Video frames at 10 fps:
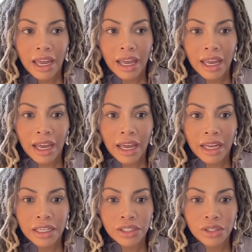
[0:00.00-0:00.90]

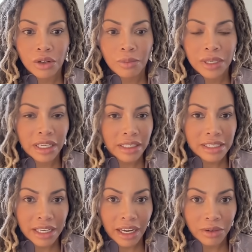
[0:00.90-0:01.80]
and so
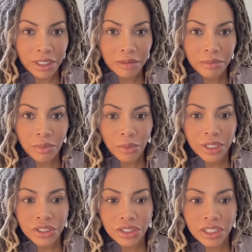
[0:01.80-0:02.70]
Pinellas County,
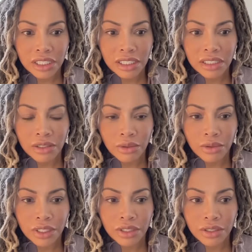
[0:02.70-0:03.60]
which is
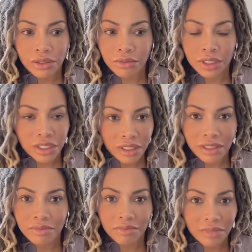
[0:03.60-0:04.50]
going to, which
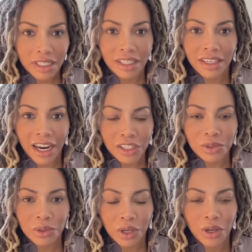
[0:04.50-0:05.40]
is the
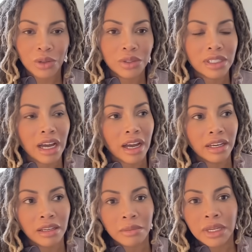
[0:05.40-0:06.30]
actual coast, I
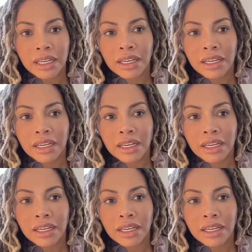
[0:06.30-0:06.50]
am